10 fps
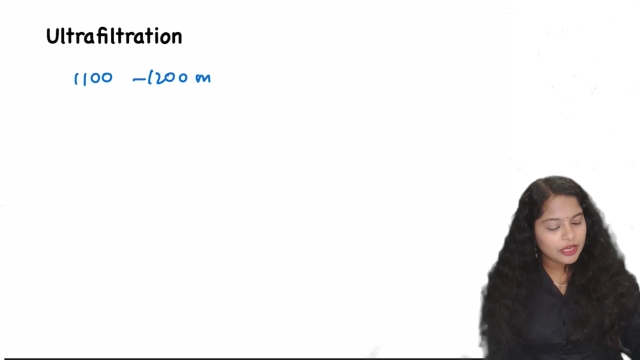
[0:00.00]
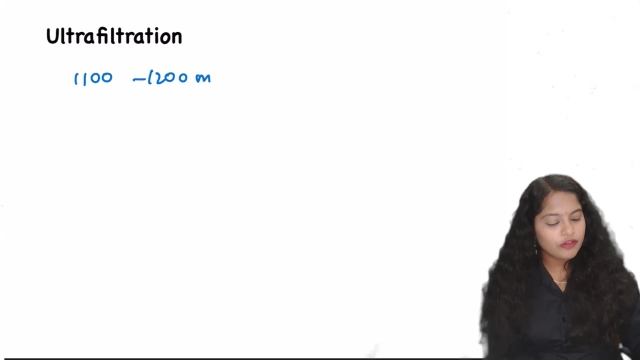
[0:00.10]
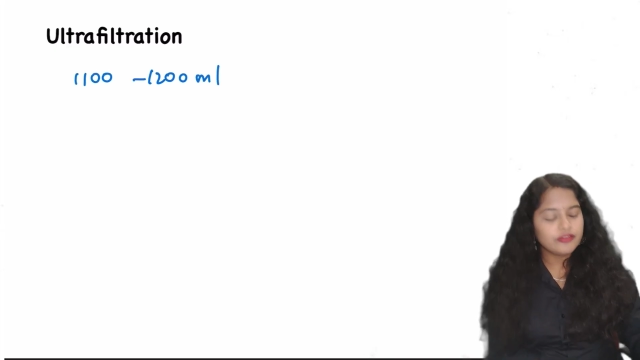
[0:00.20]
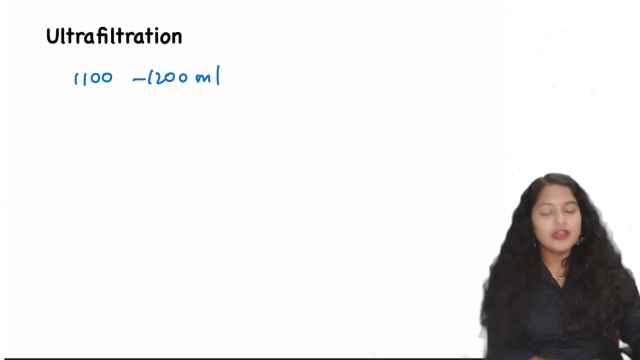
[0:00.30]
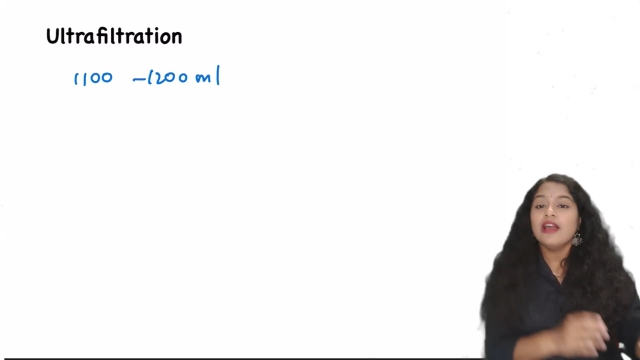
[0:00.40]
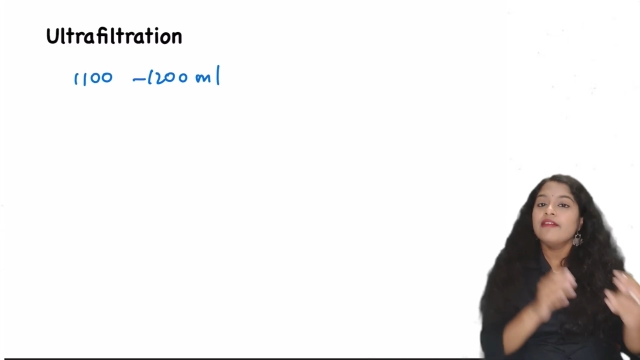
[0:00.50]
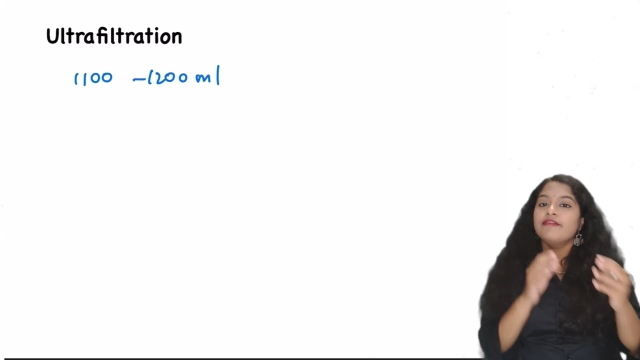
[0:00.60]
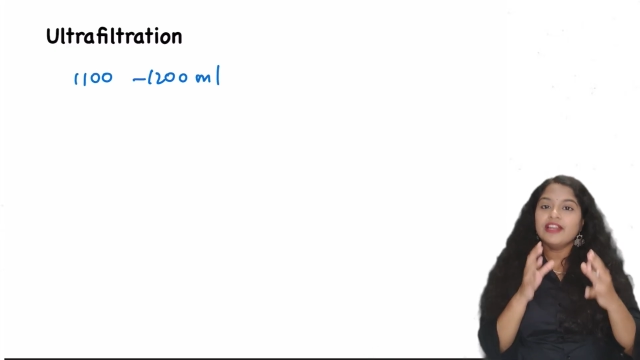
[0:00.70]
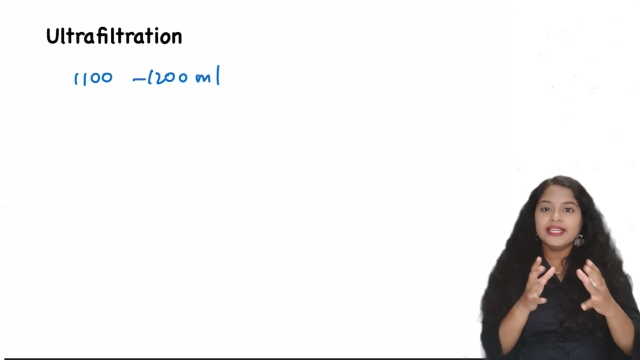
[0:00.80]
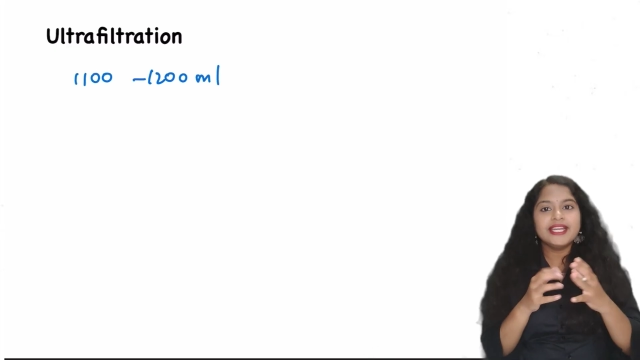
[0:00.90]
of
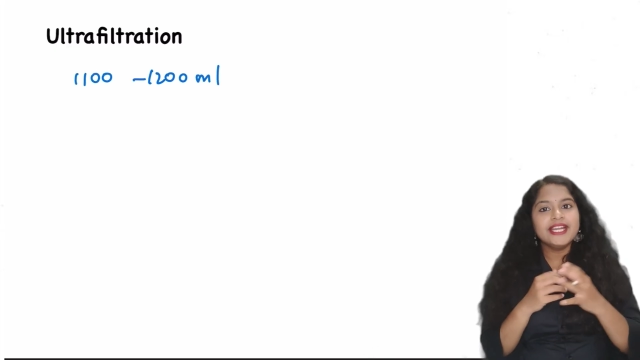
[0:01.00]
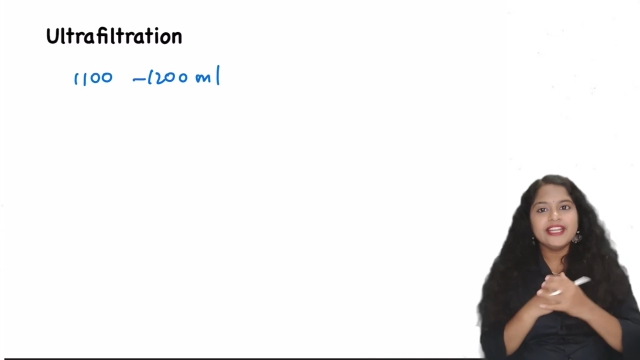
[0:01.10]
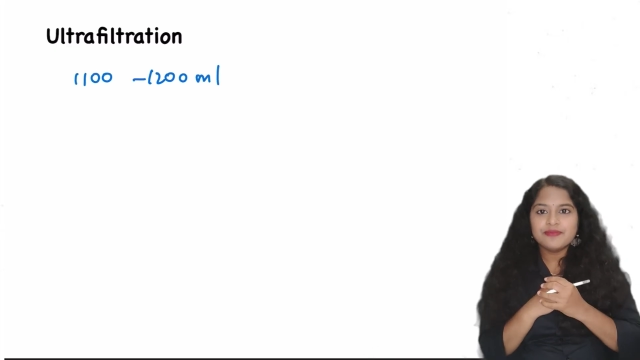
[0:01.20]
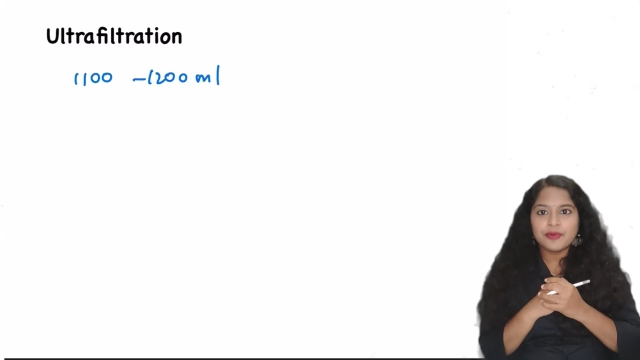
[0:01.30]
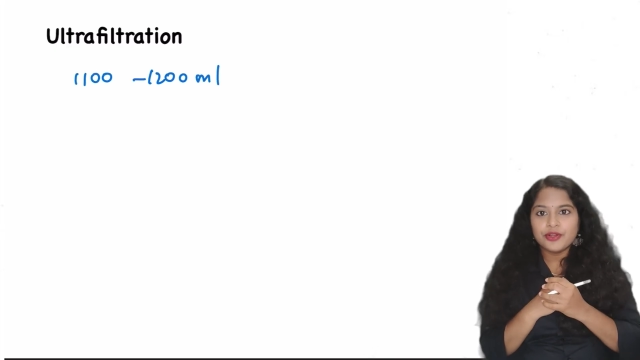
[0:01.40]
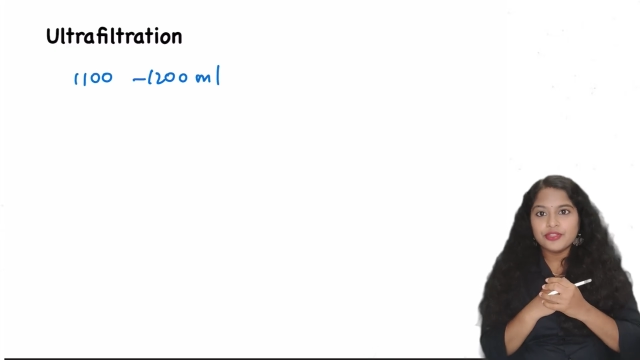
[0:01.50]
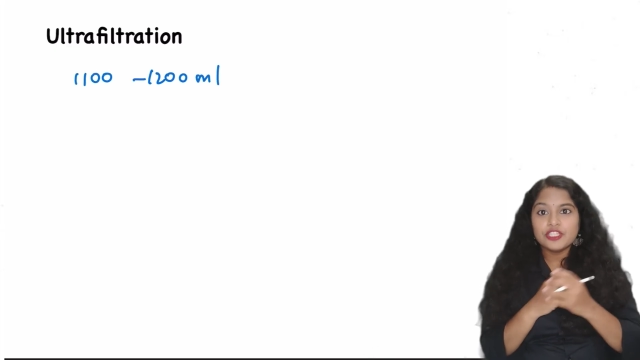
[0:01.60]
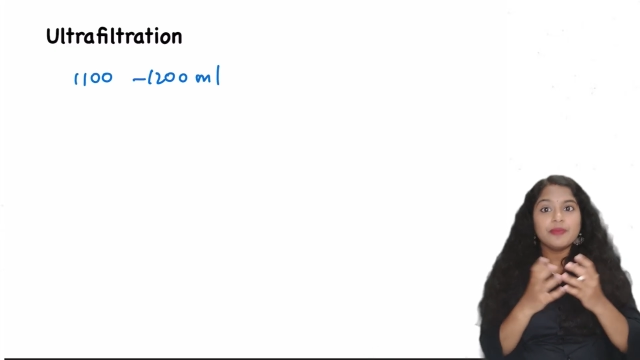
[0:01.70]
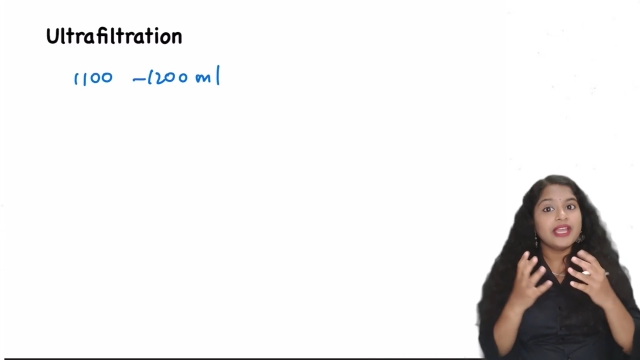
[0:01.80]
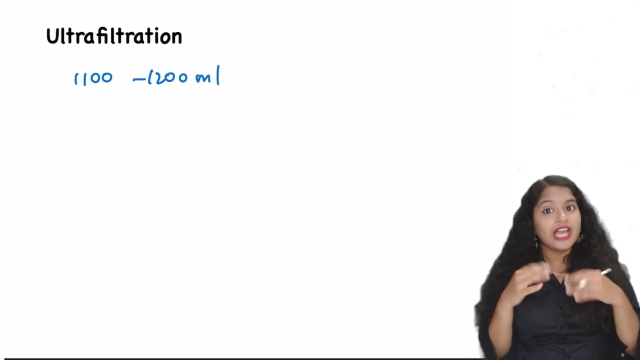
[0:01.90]
filtrate is produced by